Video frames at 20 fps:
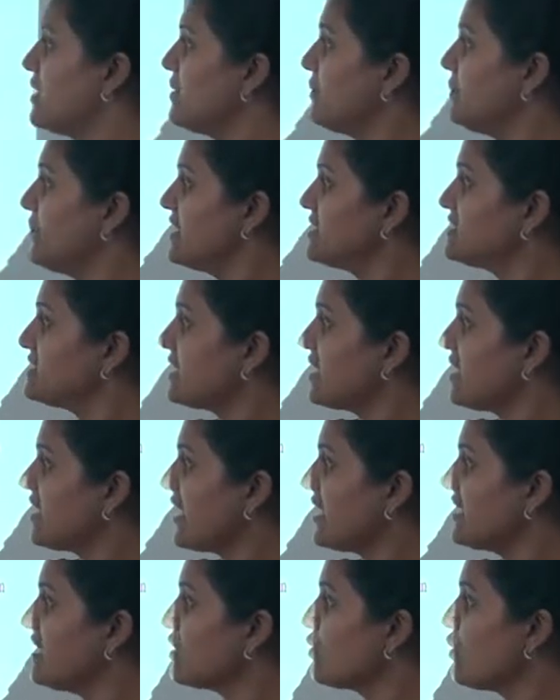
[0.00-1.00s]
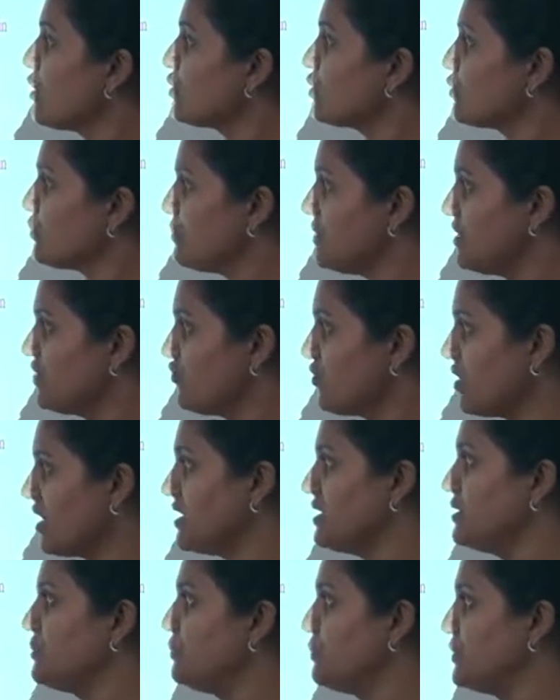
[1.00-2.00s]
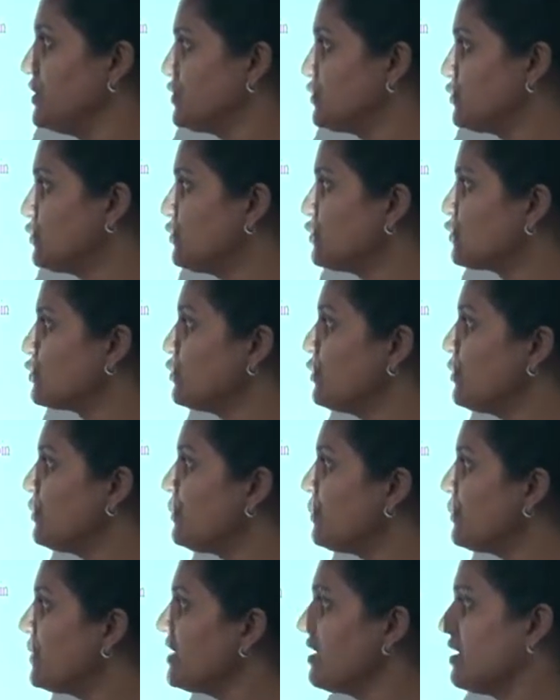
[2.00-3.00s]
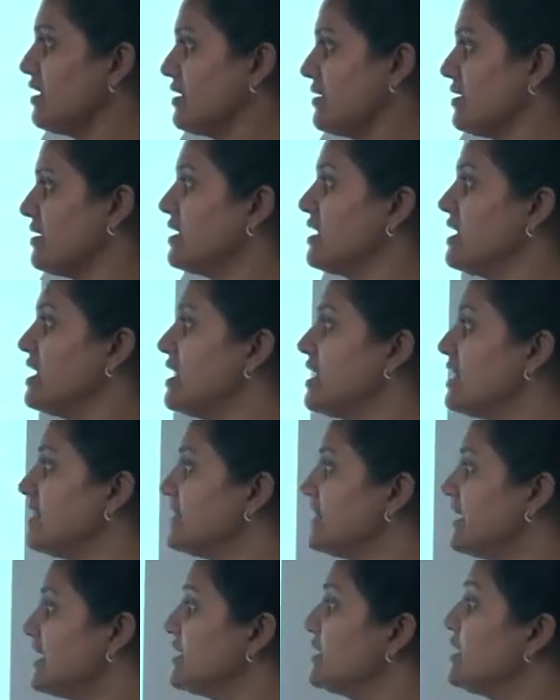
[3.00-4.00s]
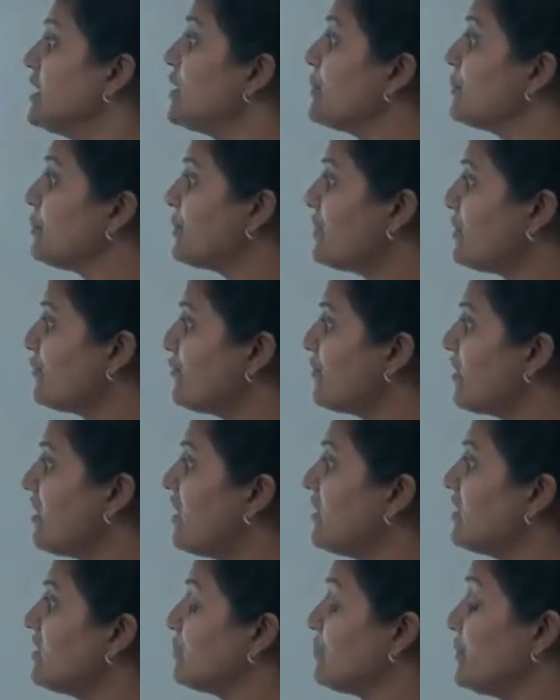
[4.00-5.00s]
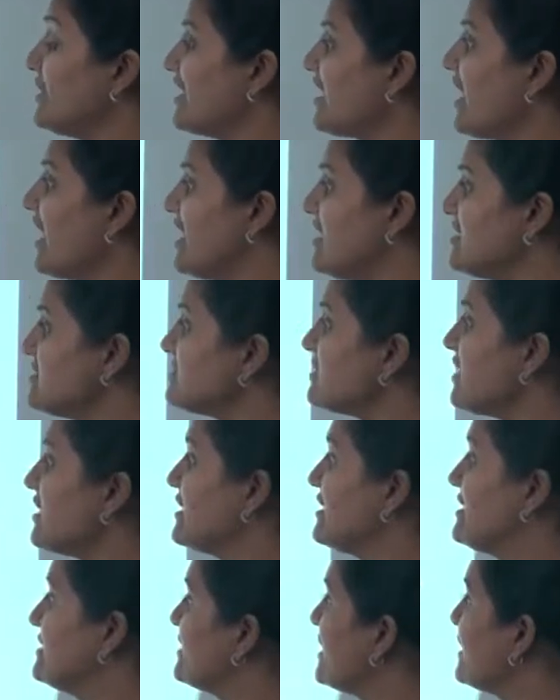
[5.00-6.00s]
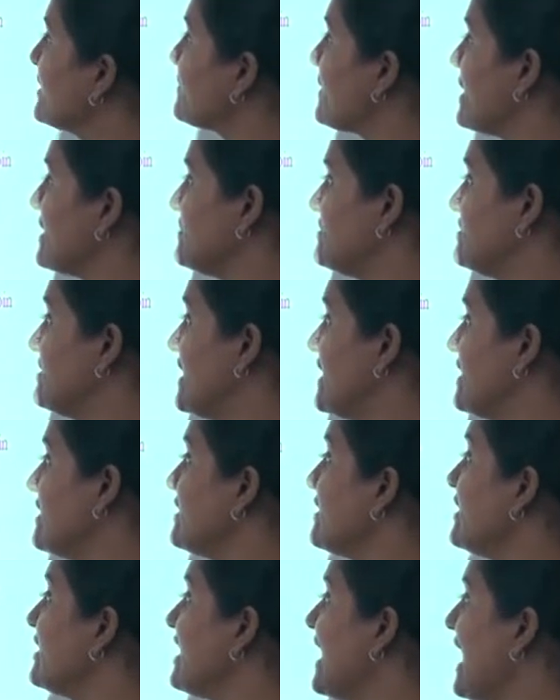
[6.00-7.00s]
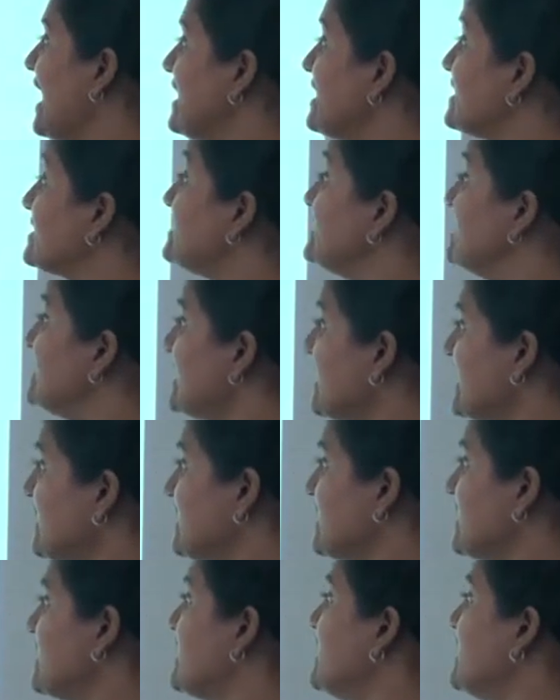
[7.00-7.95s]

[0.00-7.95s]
means n equal to p1, p2 to pr, then p1, pi's are distinct primes, then the lattice dn,